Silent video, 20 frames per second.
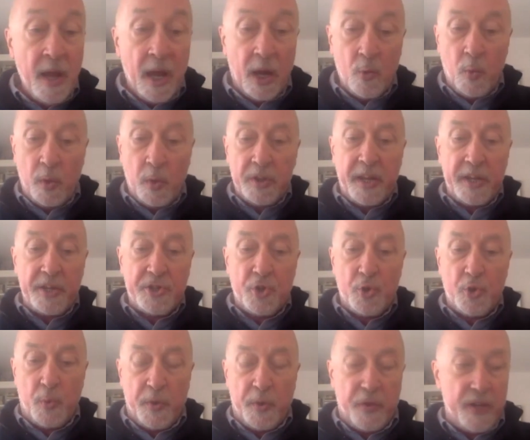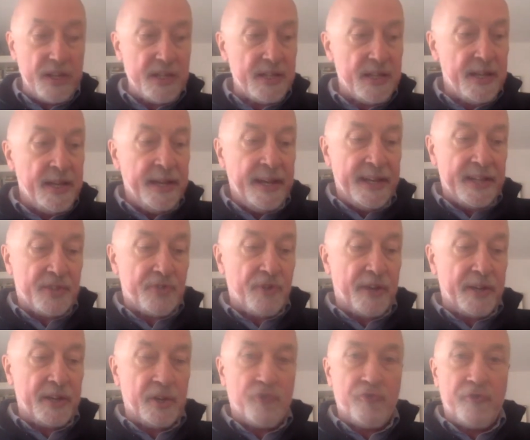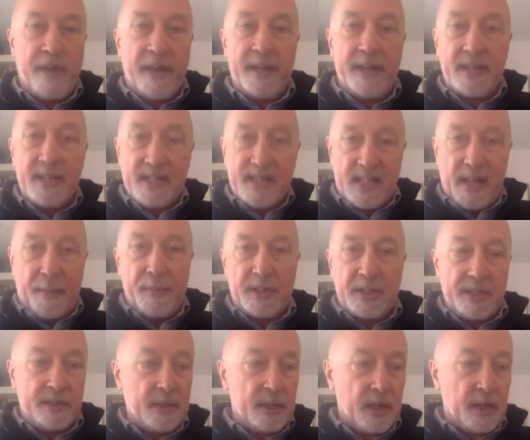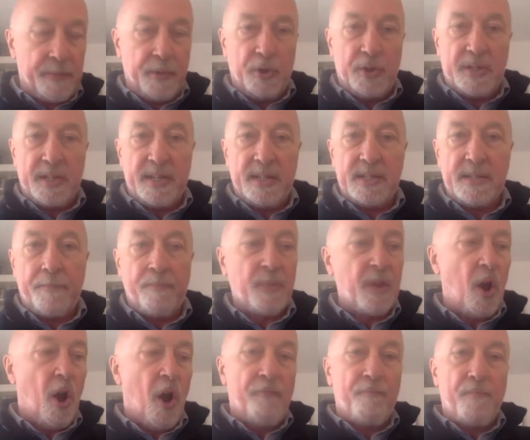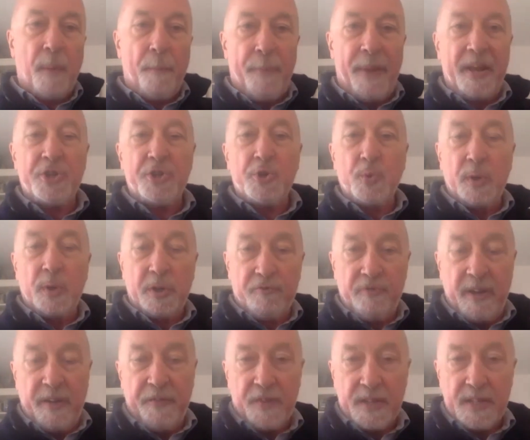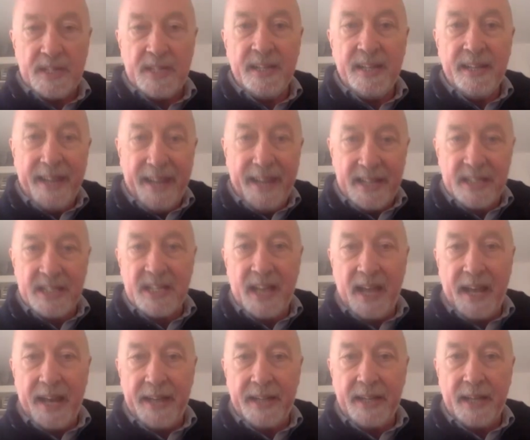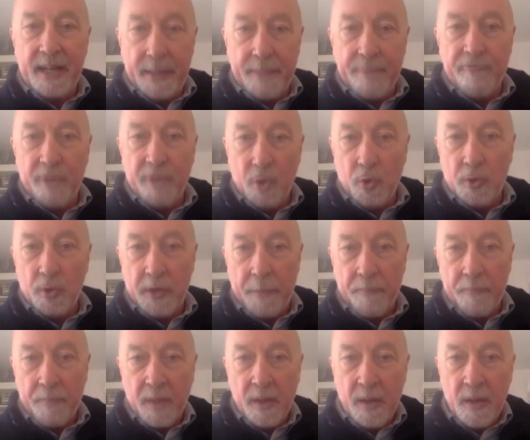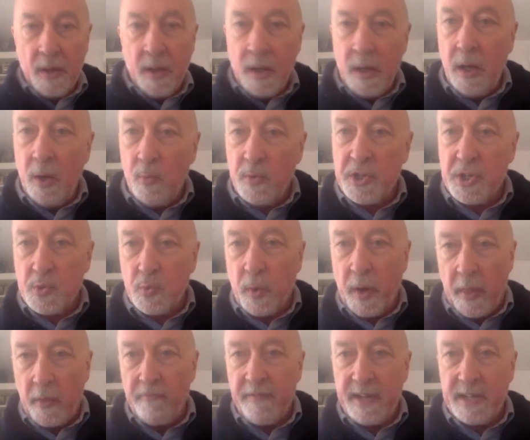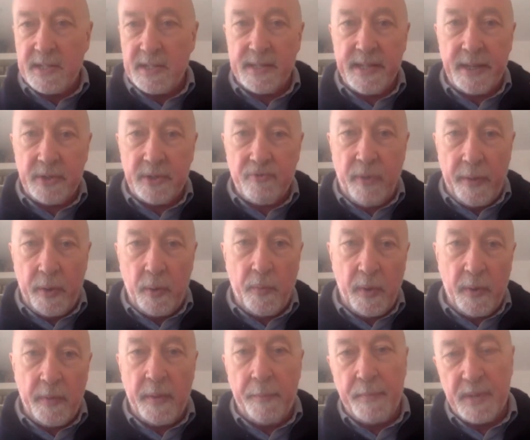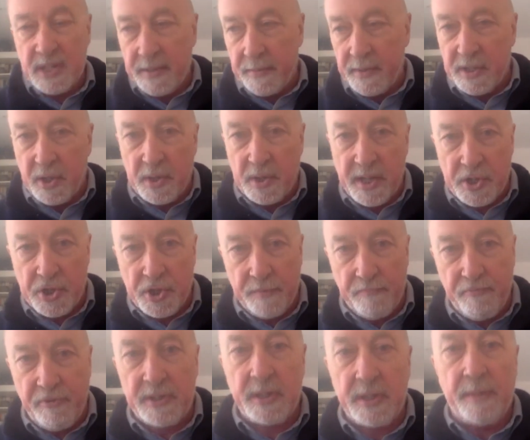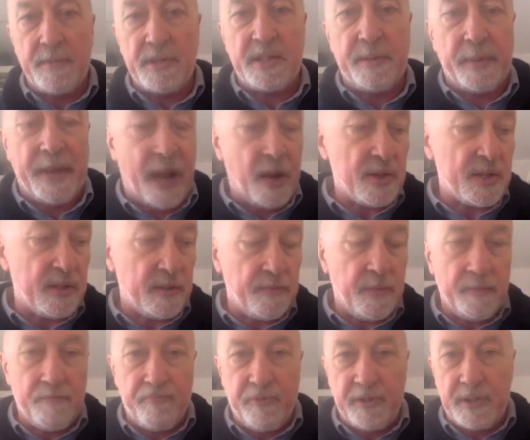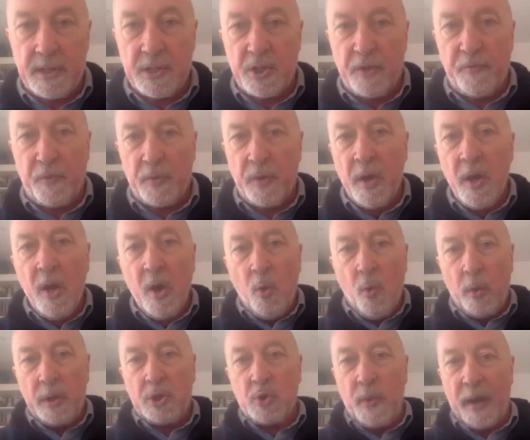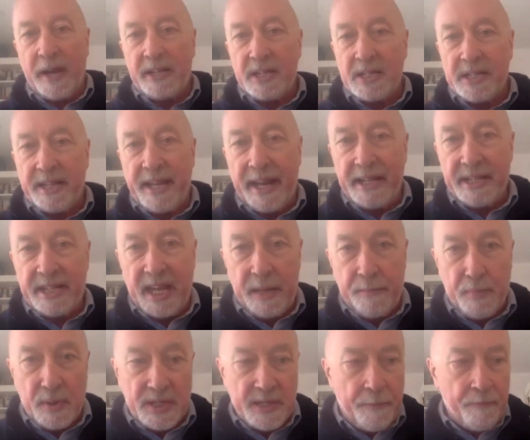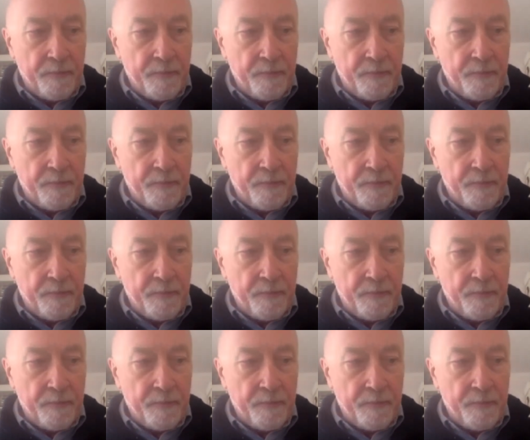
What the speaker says: And what they do with this is try to create subaltern communities of perpetual grievance inside a liberal order, which is one of the reasons the Muslim Association of Britain, the Muslim Council of Britain, and so forth, want to act as gatekeepers.